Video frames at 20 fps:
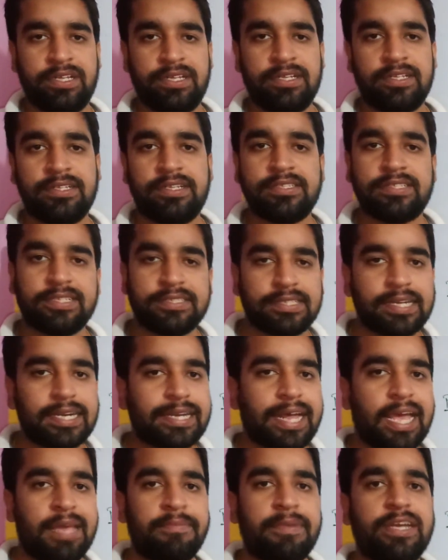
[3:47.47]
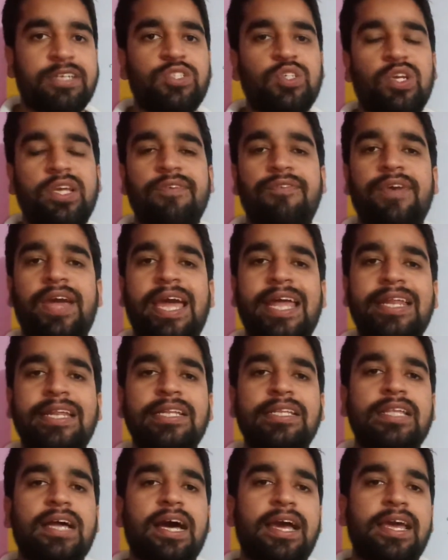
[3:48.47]
This is the time actually when
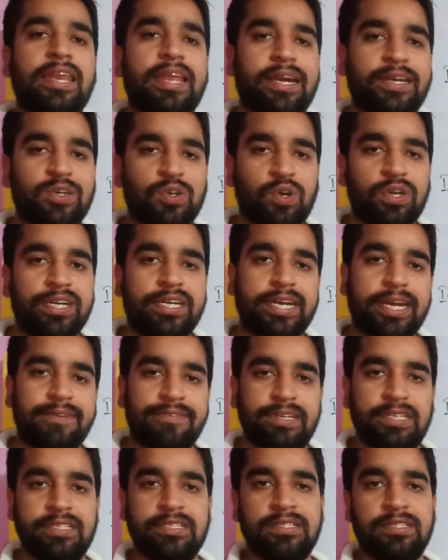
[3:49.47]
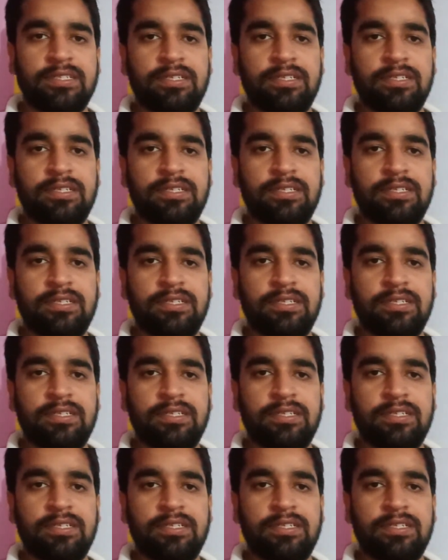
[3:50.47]
the electron travels.